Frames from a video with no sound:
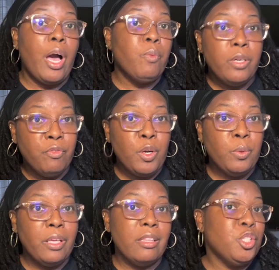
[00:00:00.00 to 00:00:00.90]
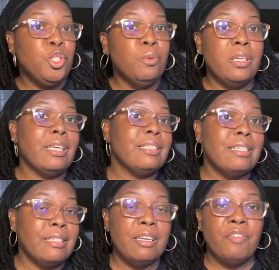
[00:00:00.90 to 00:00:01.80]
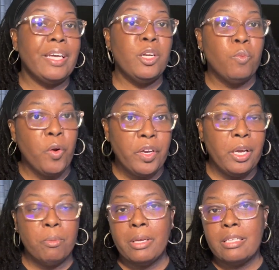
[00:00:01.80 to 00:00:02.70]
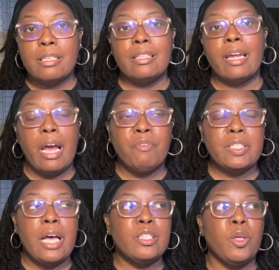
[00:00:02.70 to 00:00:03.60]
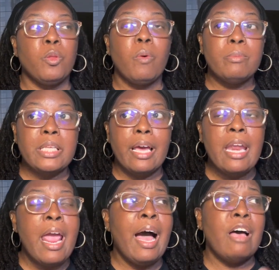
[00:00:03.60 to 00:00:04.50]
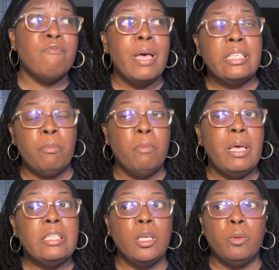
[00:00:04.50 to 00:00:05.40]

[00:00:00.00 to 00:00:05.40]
I would have known that this unit existed if I didn't work here because it's not advertised on the website. I've met some amazing